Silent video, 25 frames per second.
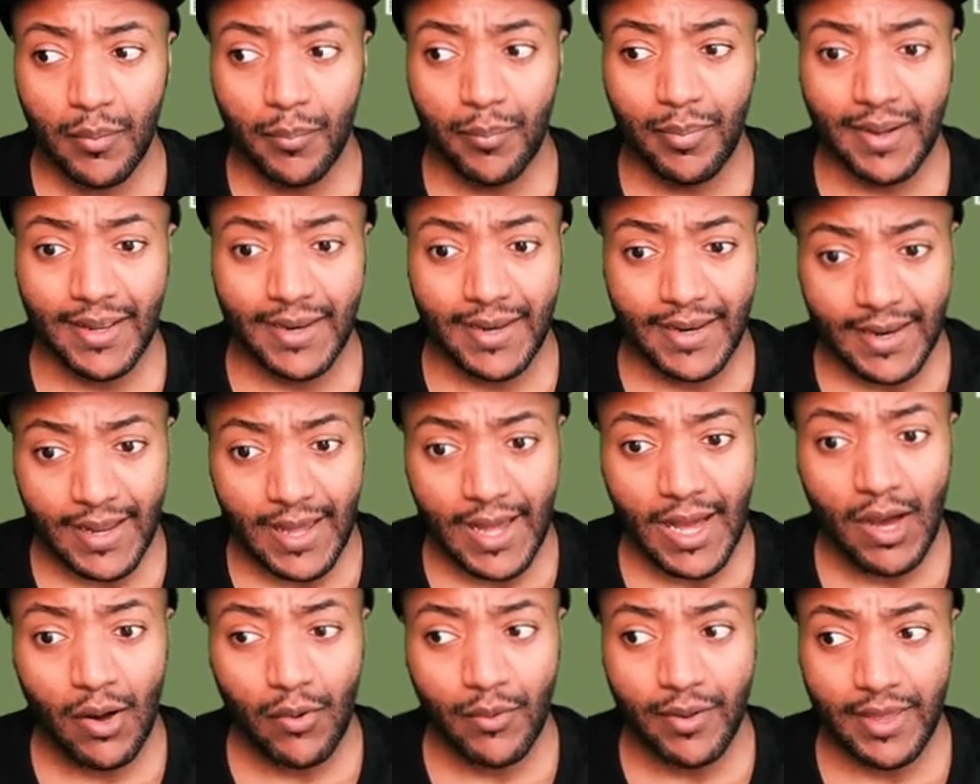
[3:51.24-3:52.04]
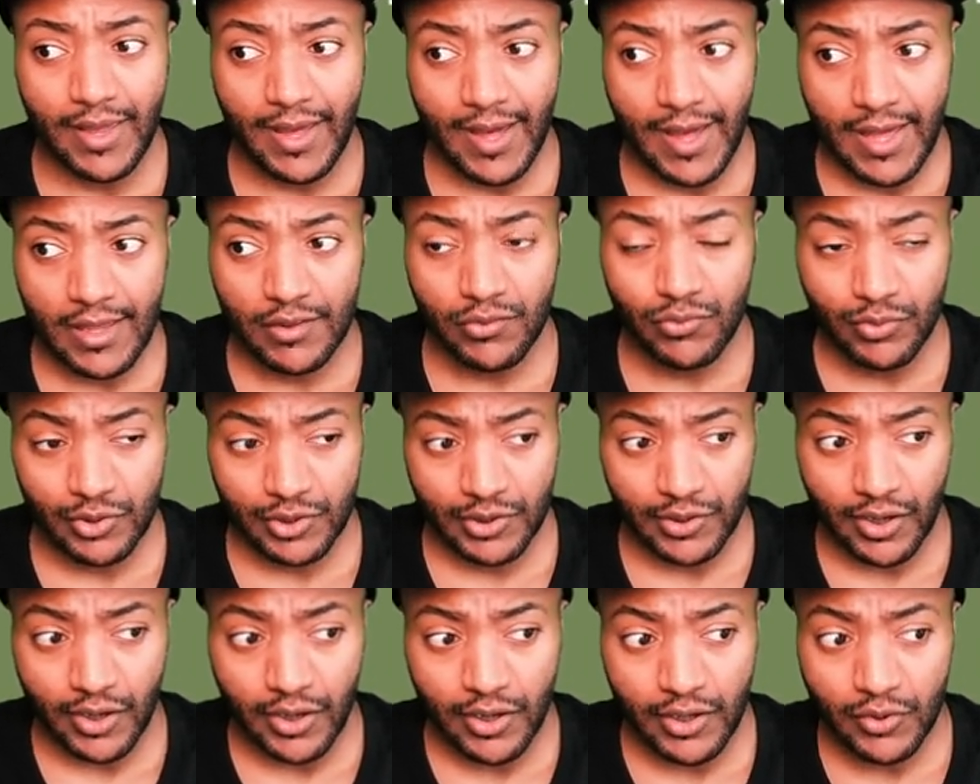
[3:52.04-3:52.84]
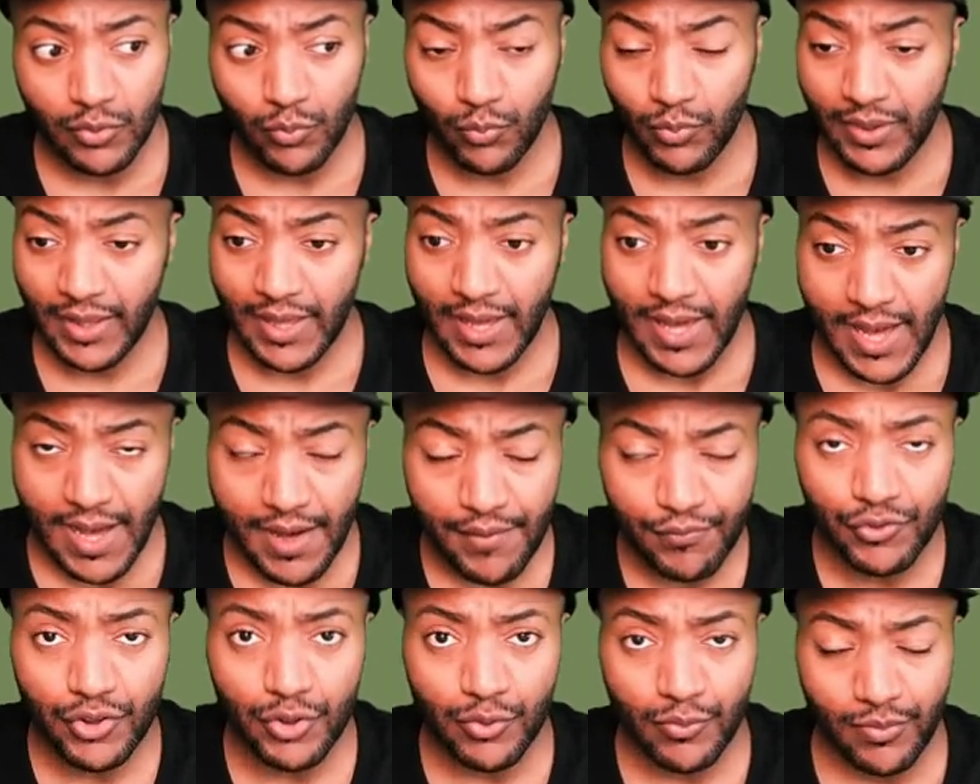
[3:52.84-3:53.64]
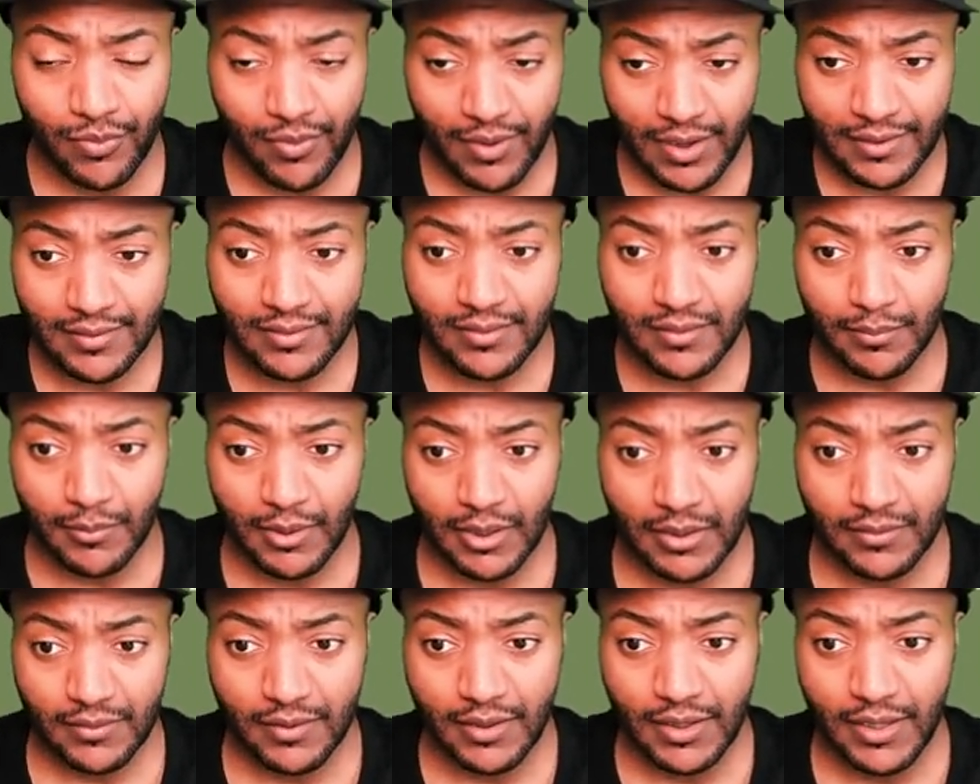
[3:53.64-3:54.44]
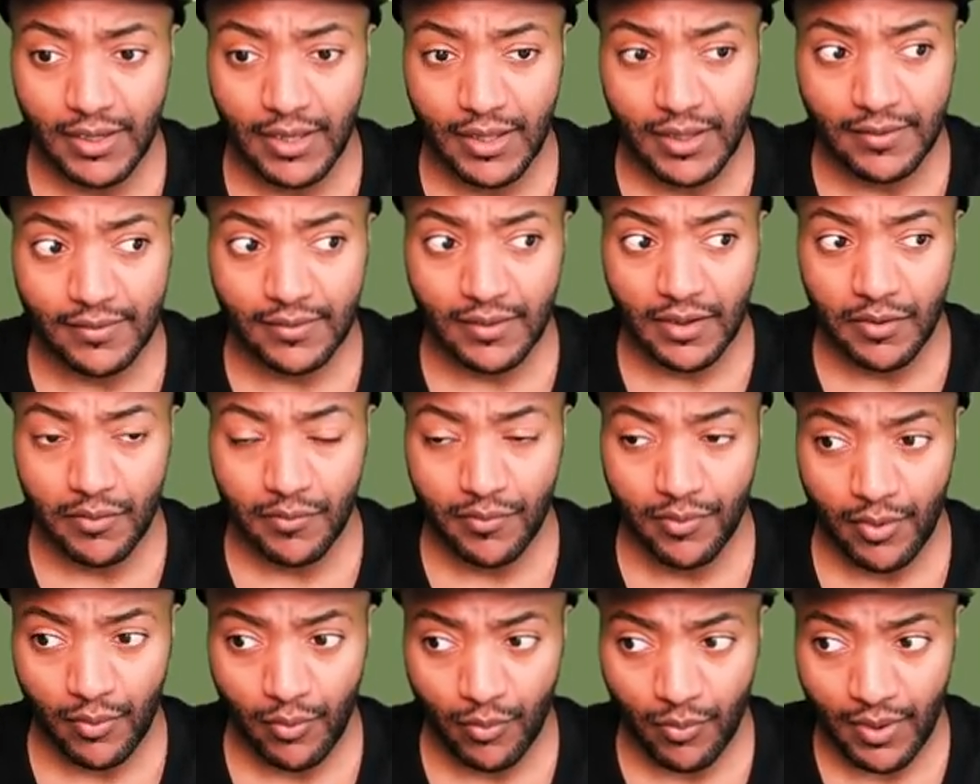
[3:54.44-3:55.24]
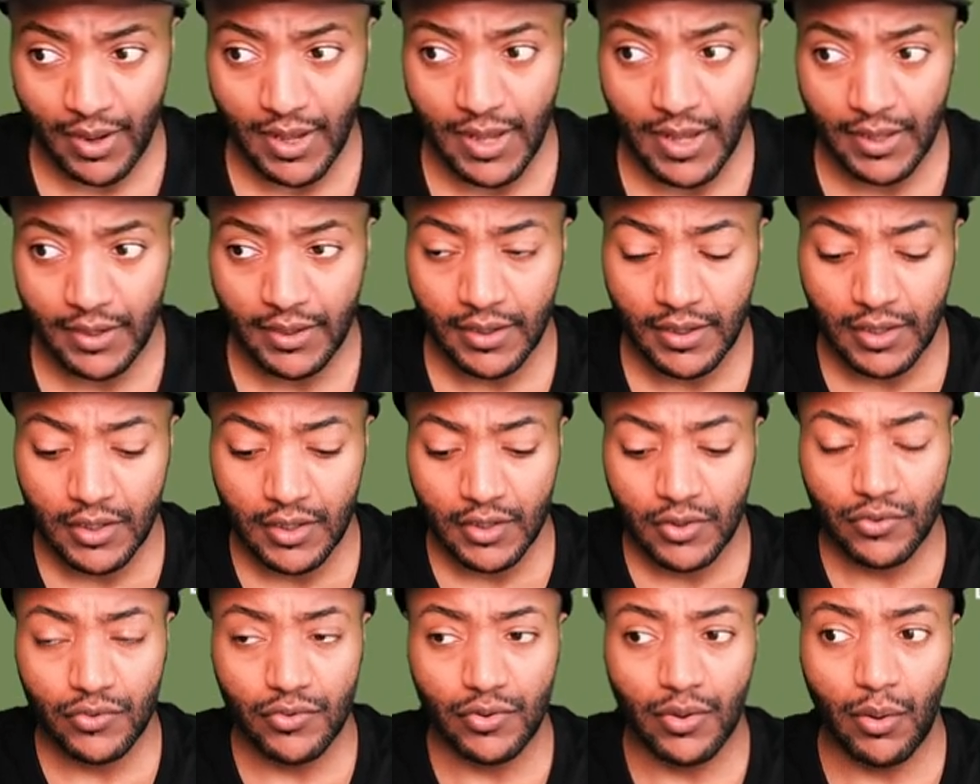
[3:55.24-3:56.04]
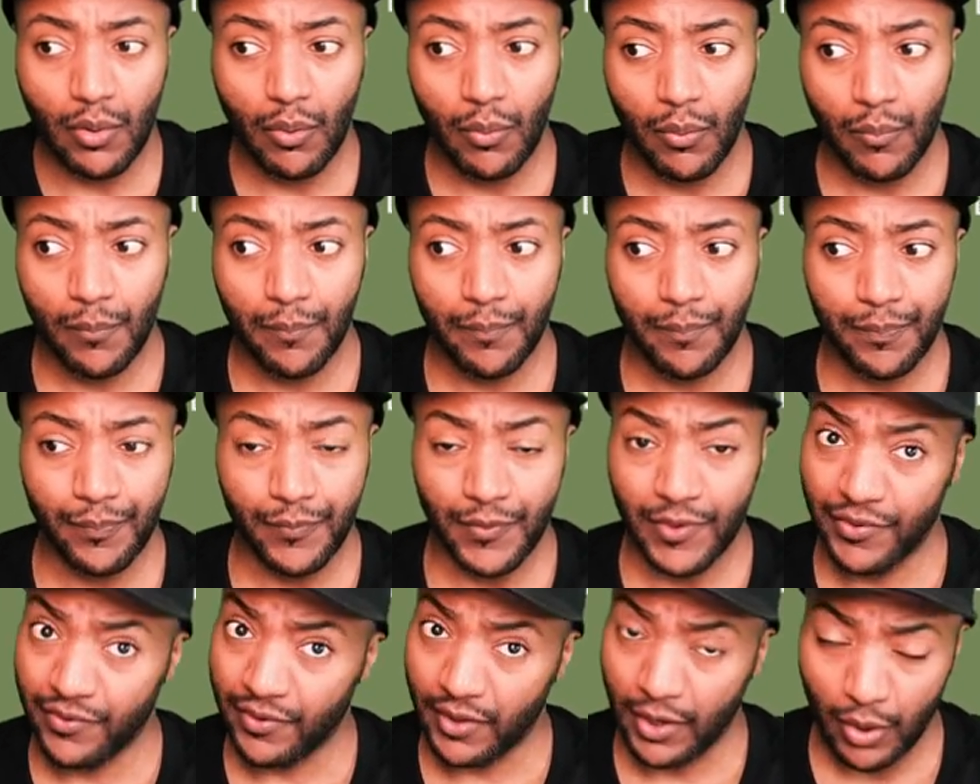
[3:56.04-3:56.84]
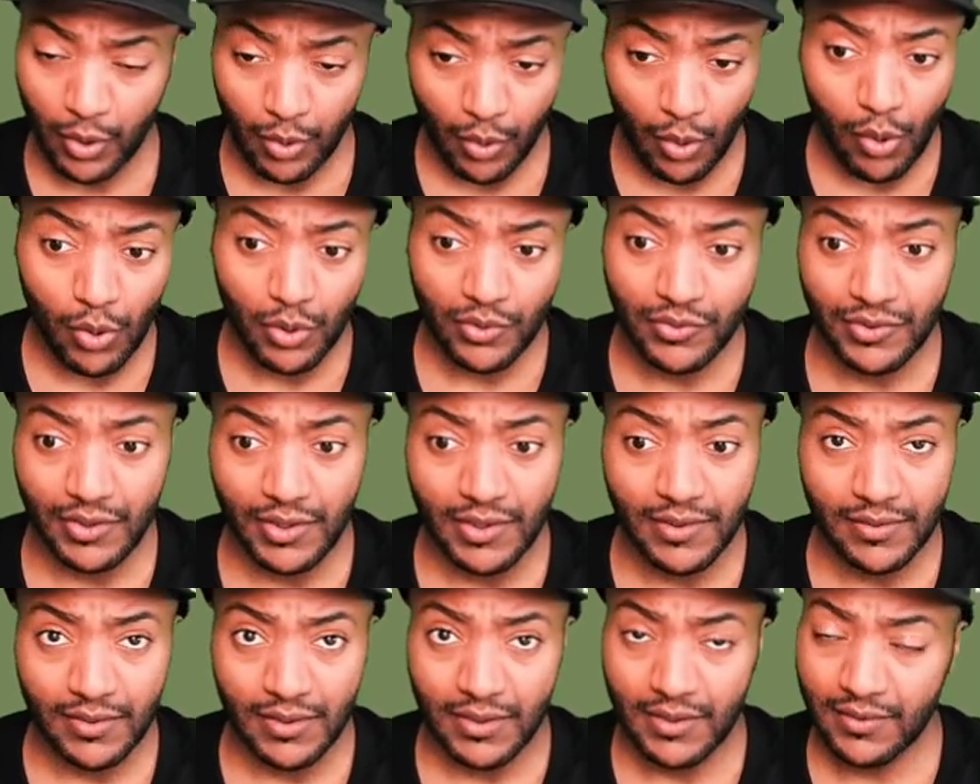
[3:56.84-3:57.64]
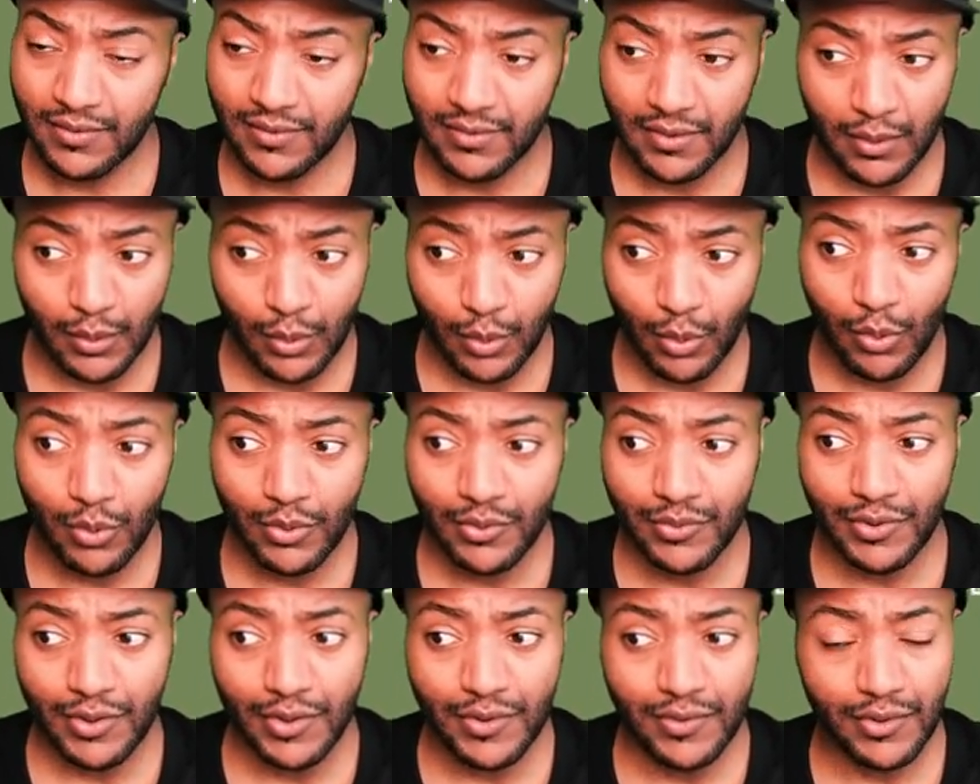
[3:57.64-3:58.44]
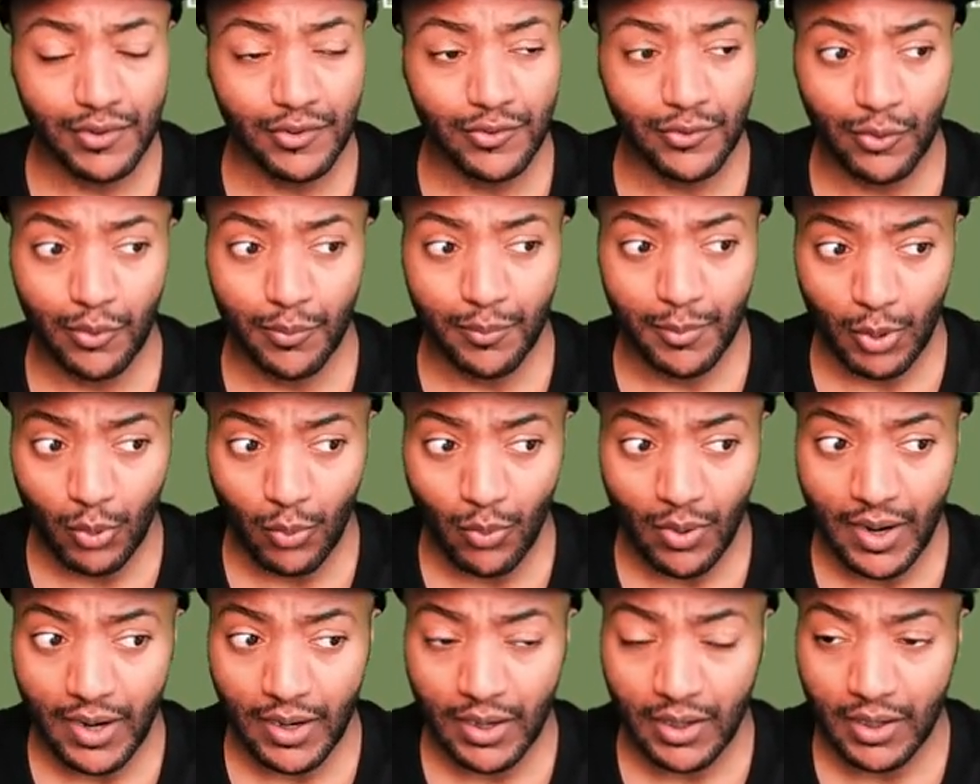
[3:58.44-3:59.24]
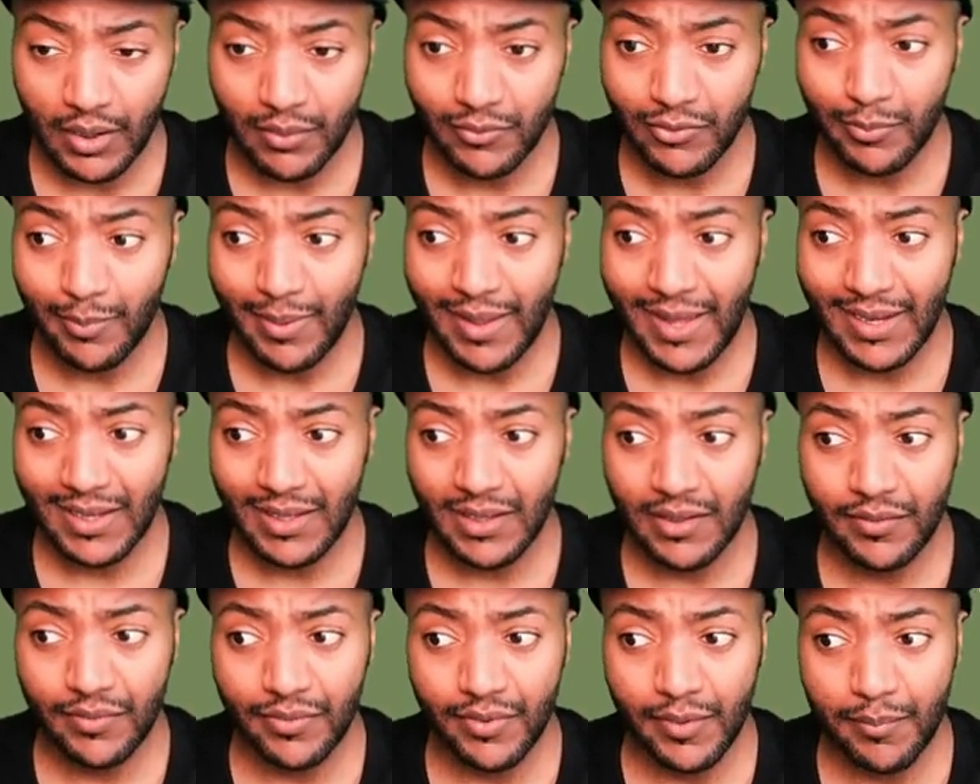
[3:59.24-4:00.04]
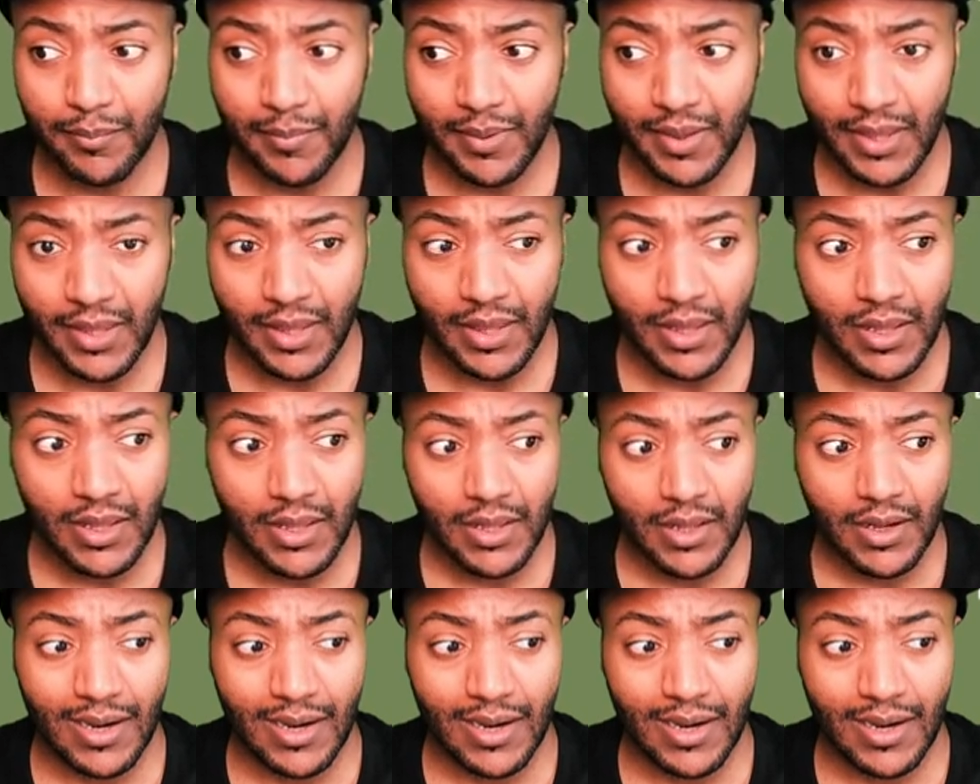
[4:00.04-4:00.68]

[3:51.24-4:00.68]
But now he has returned. We have to rest Martinez and Varane. So that's a long season. It's a long season. So Maguire comes back in for me.